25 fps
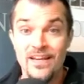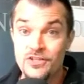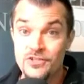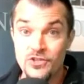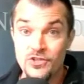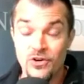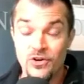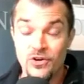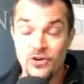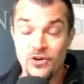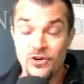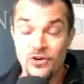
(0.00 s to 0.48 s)

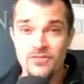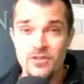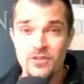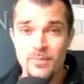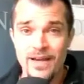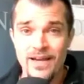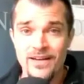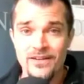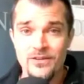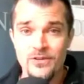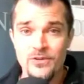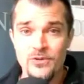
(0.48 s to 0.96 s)
Sorry to give you the
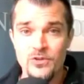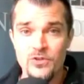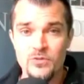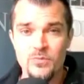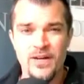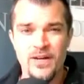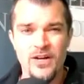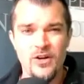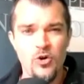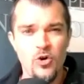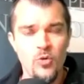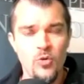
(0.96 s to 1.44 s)
bad news,
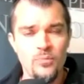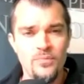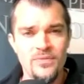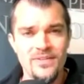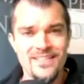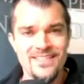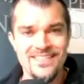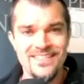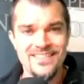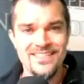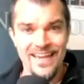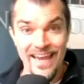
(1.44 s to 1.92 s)
but I hope
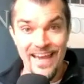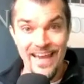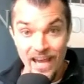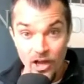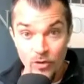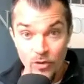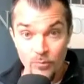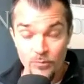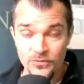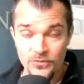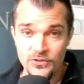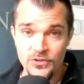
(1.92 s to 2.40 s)
this
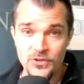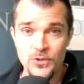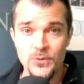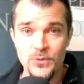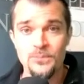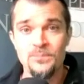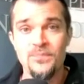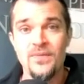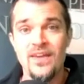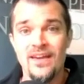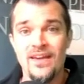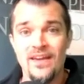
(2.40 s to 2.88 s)
helps
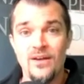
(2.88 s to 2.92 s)
you